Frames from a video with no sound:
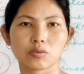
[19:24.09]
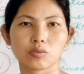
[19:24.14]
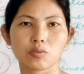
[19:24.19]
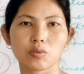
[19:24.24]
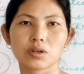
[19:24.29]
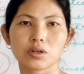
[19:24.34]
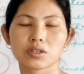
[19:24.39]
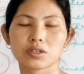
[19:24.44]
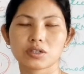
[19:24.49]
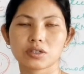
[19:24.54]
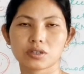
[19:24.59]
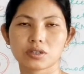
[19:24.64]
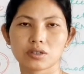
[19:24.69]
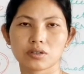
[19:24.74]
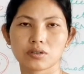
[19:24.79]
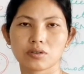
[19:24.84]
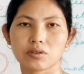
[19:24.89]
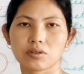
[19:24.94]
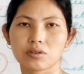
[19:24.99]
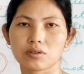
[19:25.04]
water
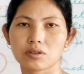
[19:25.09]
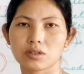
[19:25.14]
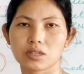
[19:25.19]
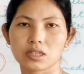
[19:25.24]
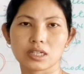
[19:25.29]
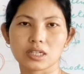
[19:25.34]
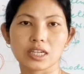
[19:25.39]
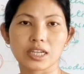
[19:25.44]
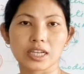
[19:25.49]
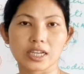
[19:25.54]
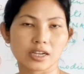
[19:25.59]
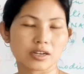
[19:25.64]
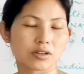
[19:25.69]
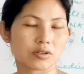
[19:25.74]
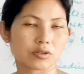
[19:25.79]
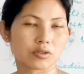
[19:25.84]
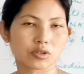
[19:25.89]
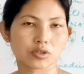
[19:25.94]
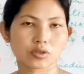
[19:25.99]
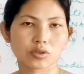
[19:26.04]
or in air
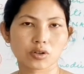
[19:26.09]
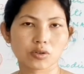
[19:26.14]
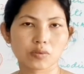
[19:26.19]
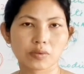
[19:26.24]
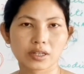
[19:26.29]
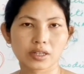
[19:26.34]
or soil.